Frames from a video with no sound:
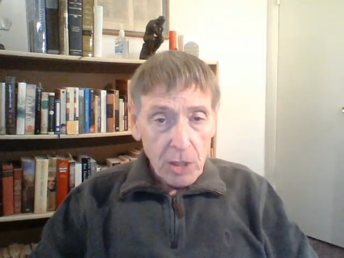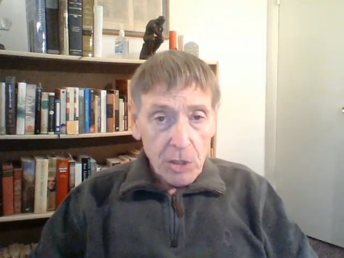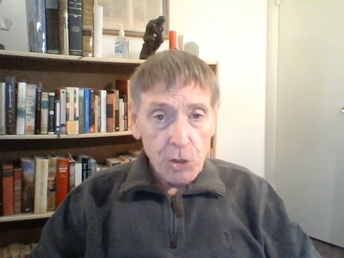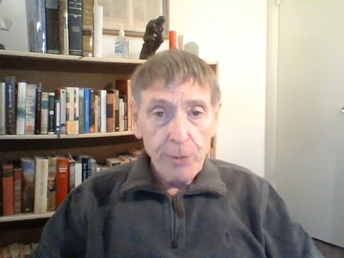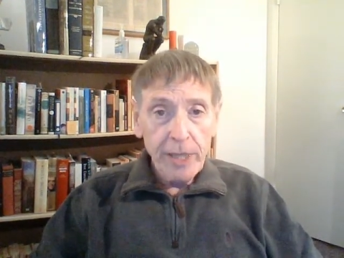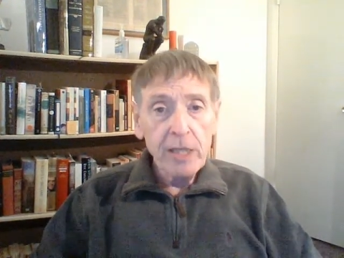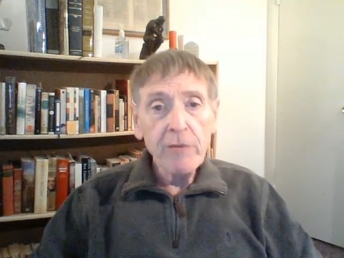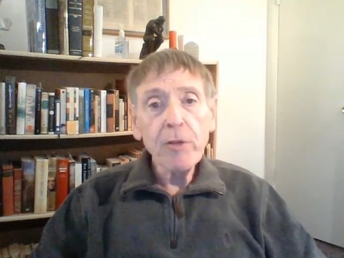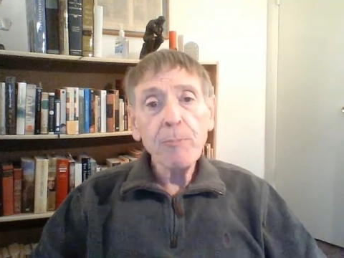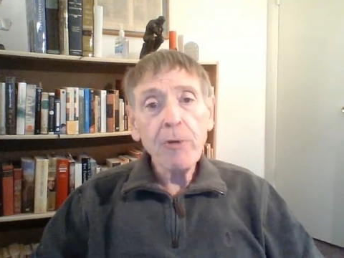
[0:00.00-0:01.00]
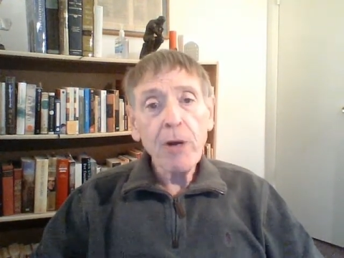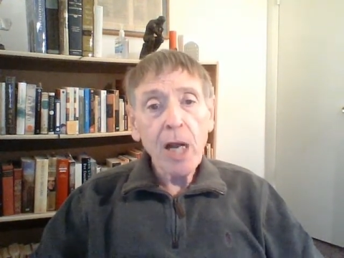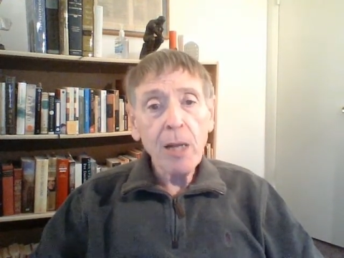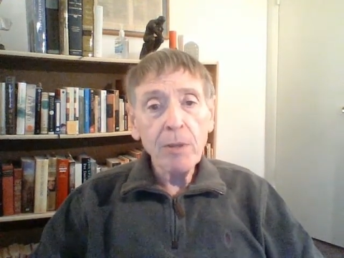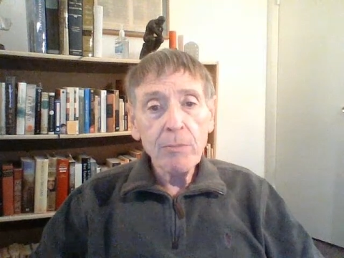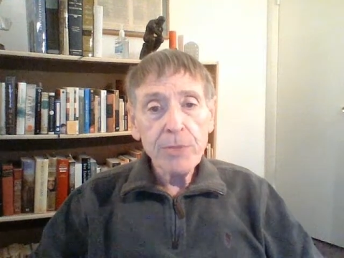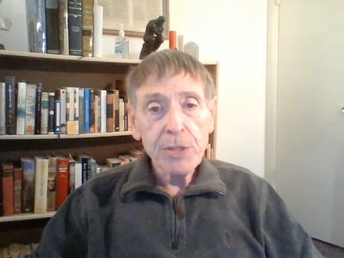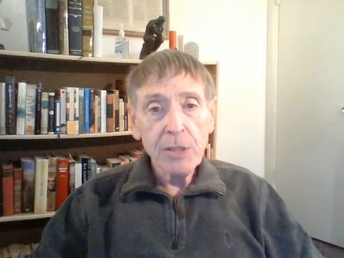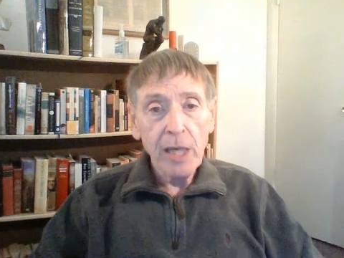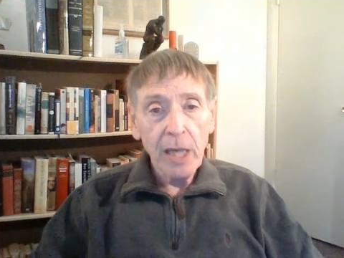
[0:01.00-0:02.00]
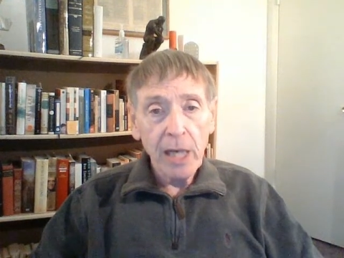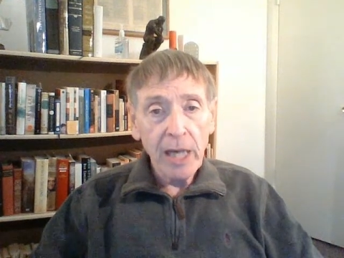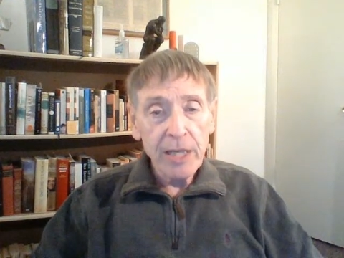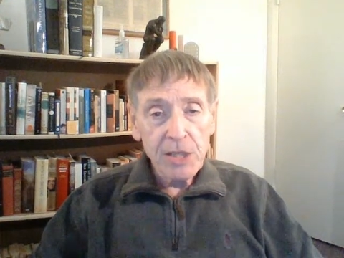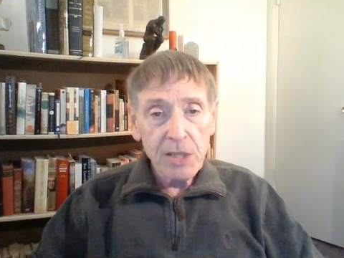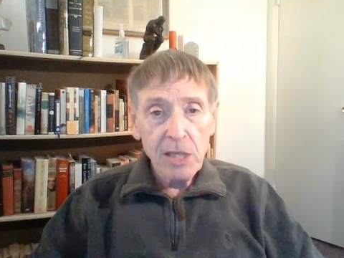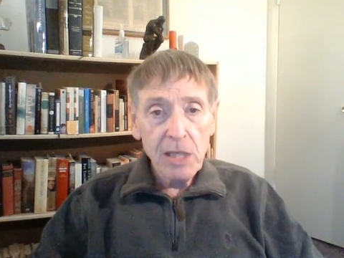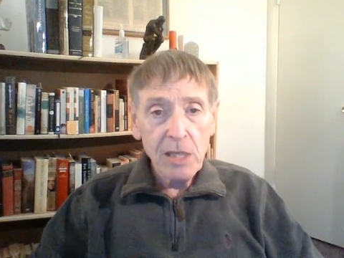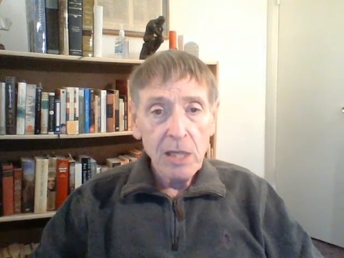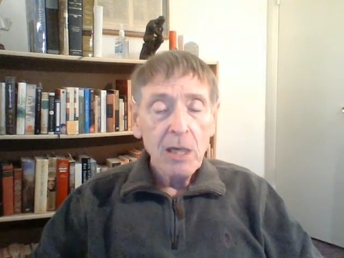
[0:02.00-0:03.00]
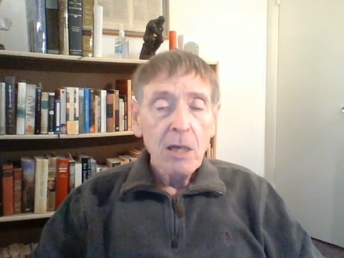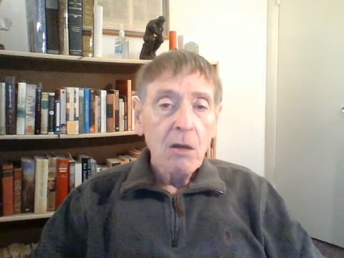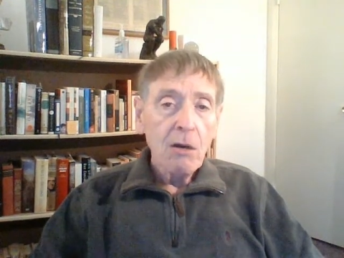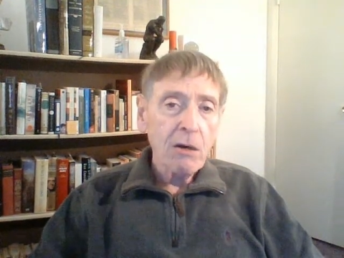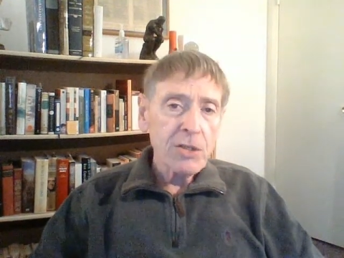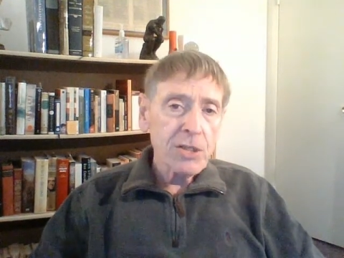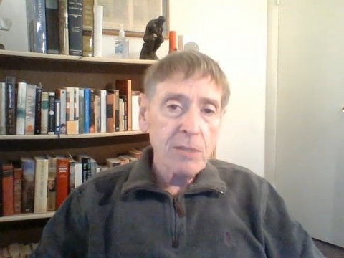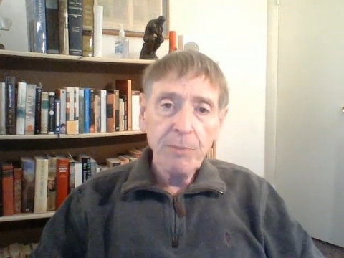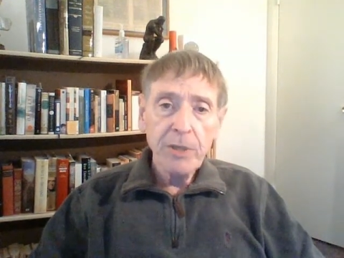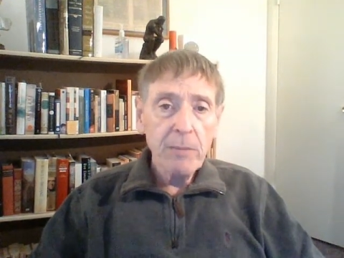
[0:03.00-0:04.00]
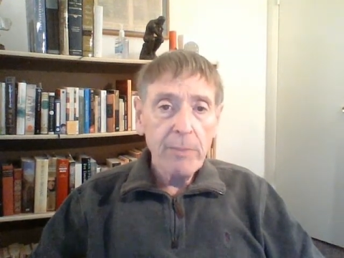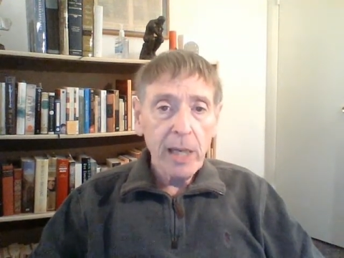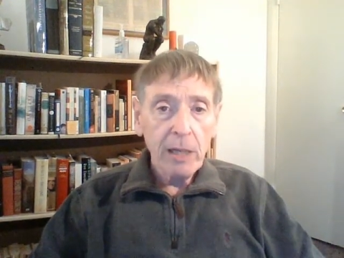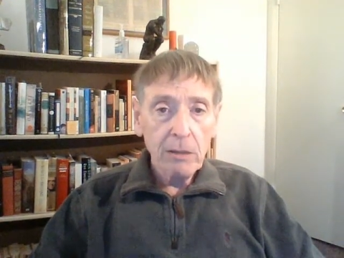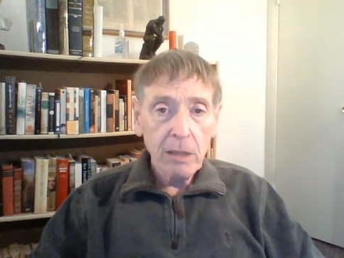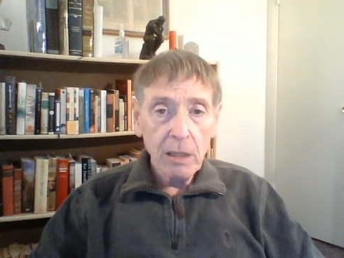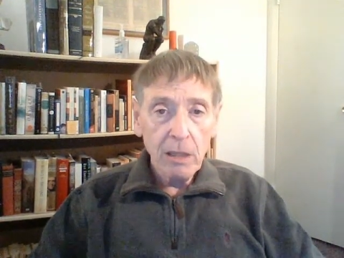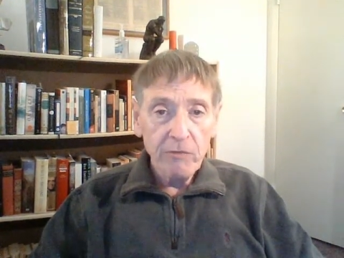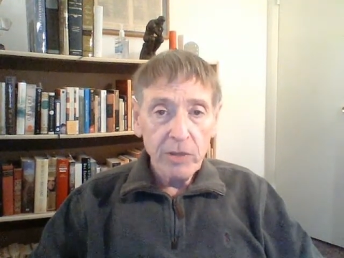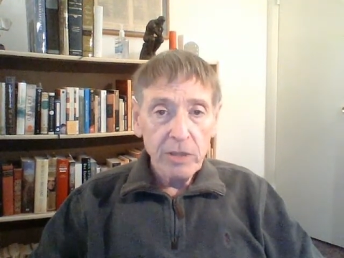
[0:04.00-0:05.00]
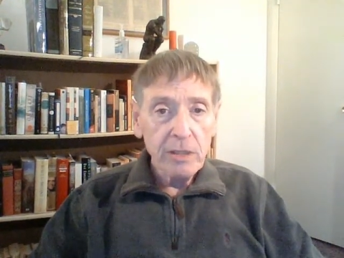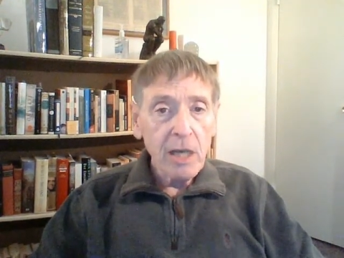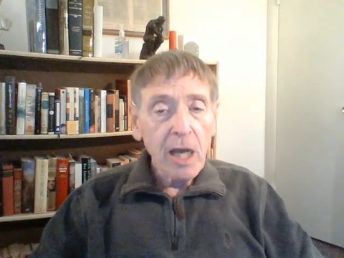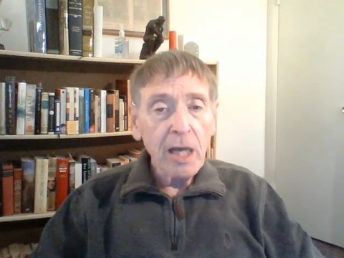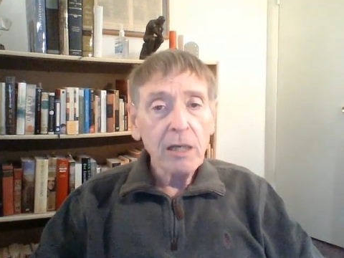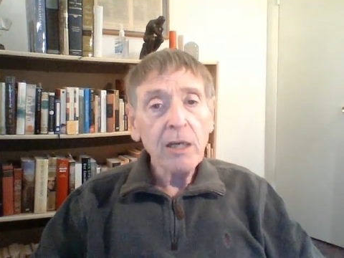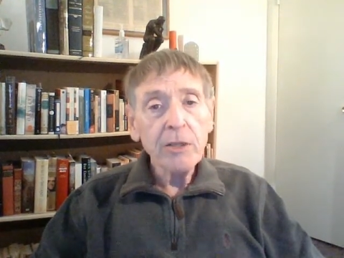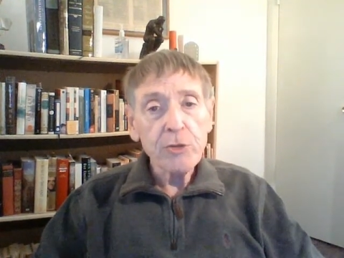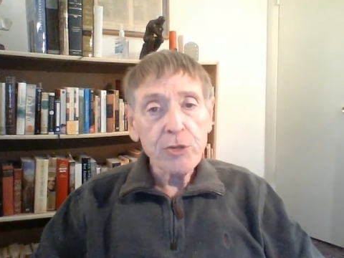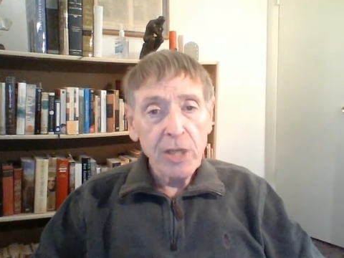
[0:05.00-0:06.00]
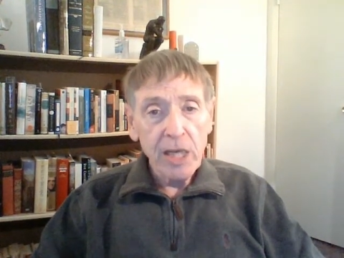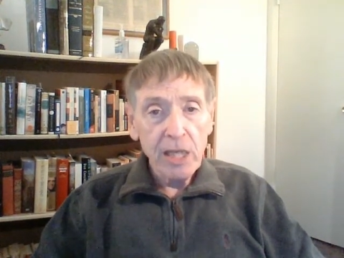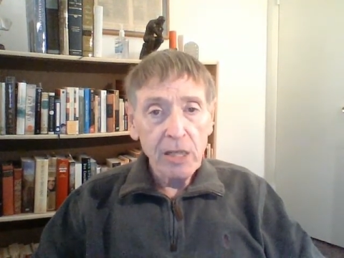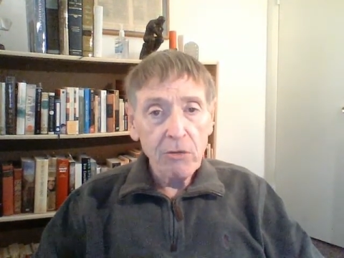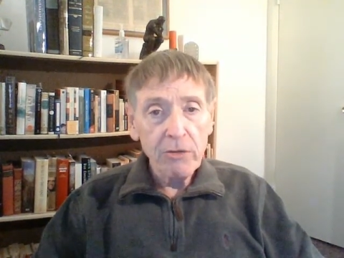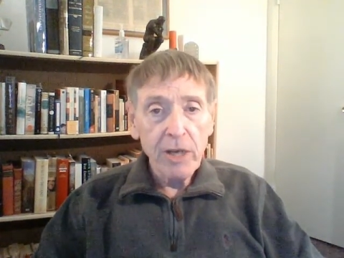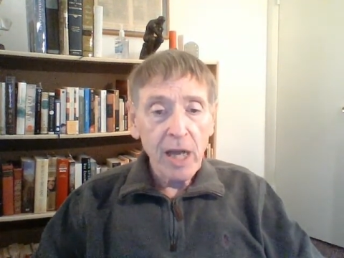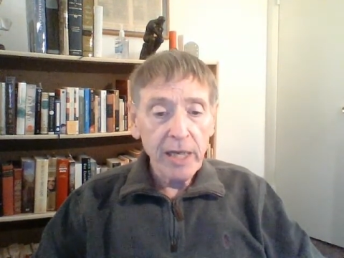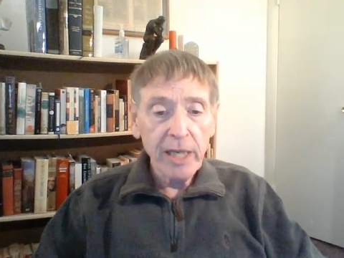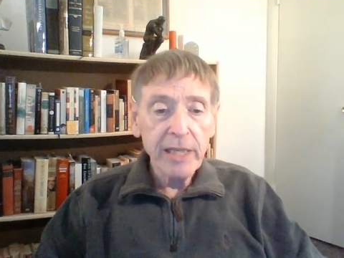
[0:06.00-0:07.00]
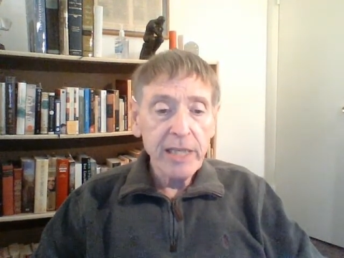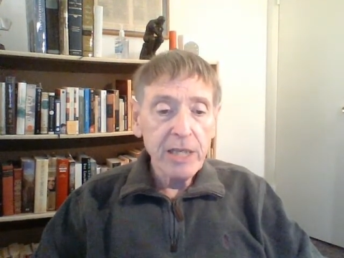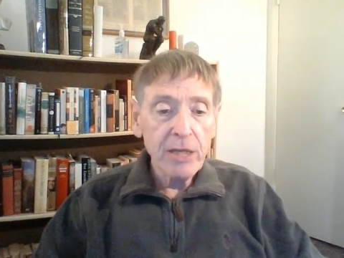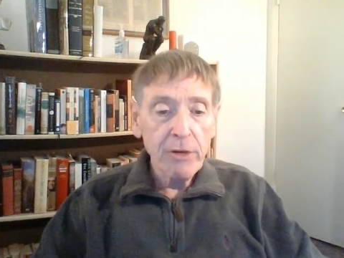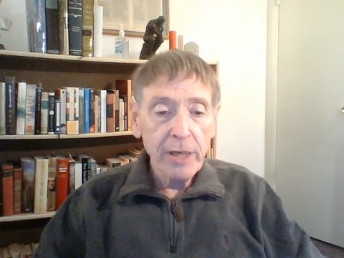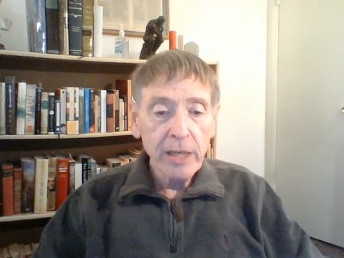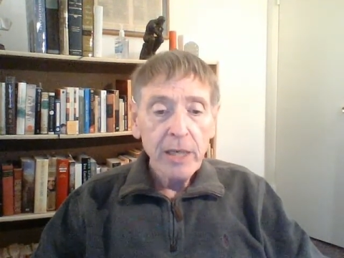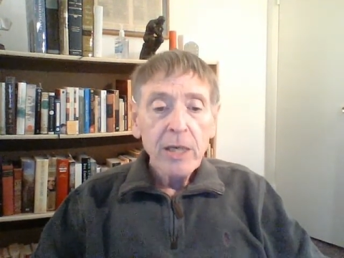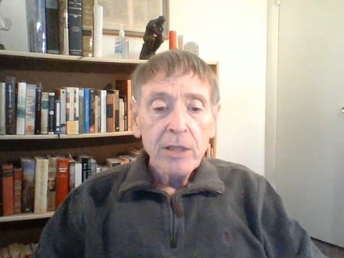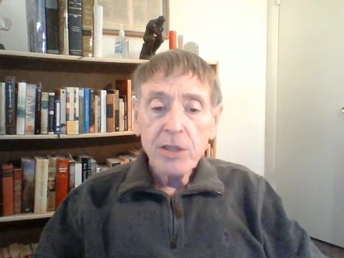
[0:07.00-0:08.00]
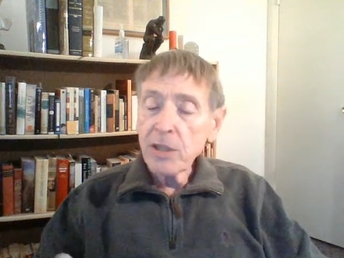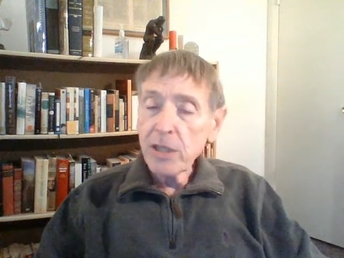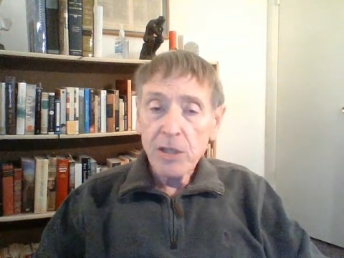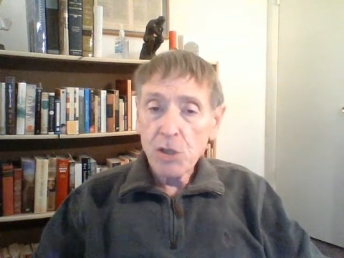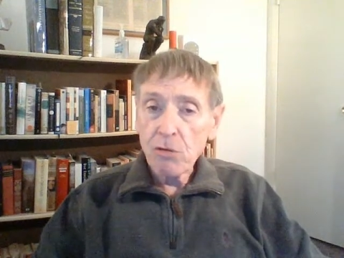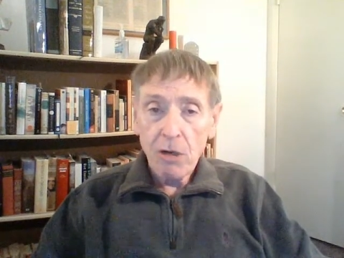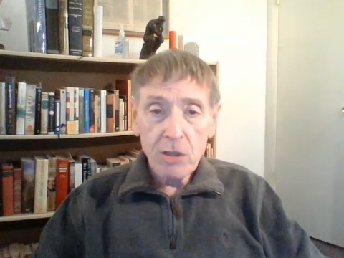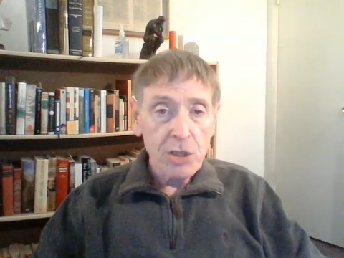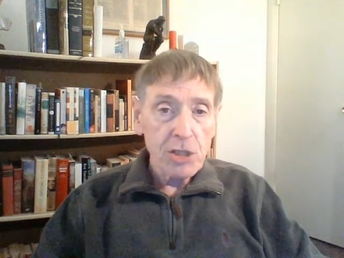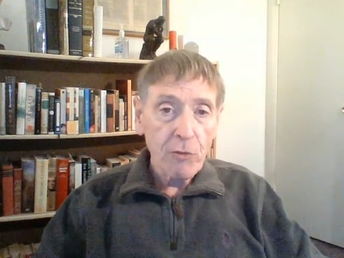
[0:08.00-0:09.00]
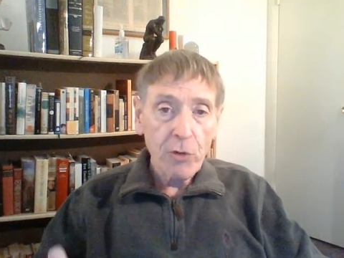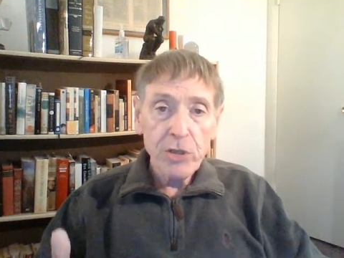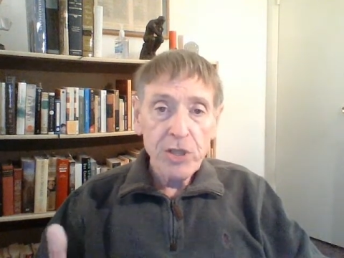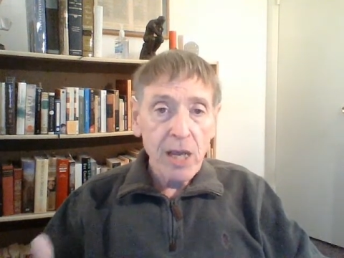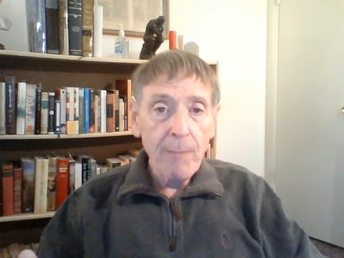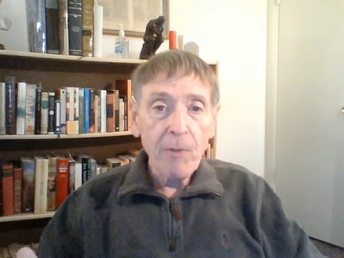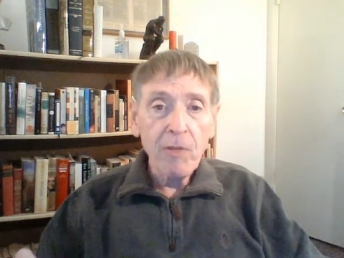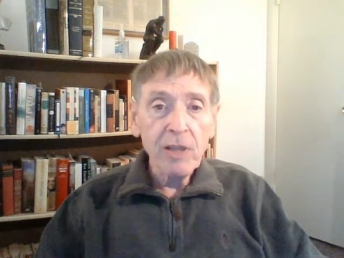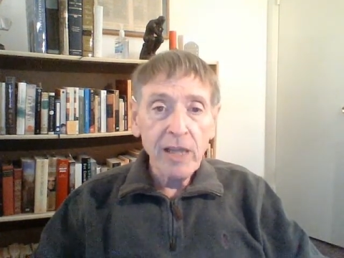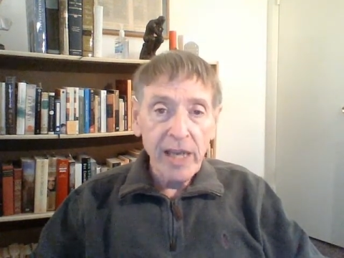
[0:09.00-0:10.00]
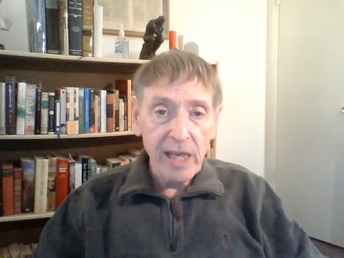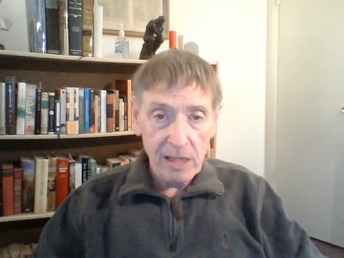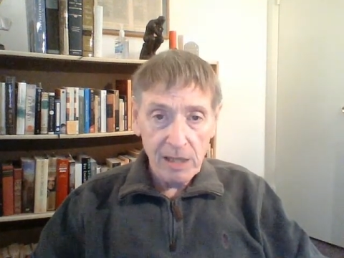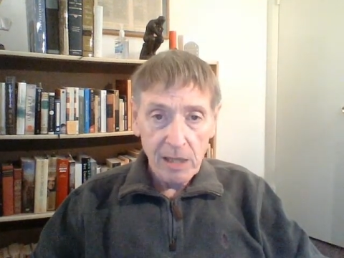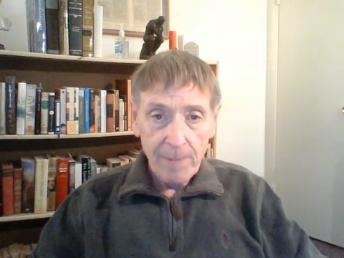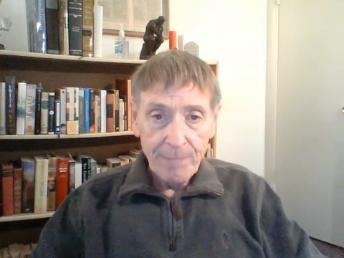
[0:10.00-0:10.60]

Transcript: So many of the problems that I see are simply a matter of not understanding or not adhering to the instructions. For example, the length.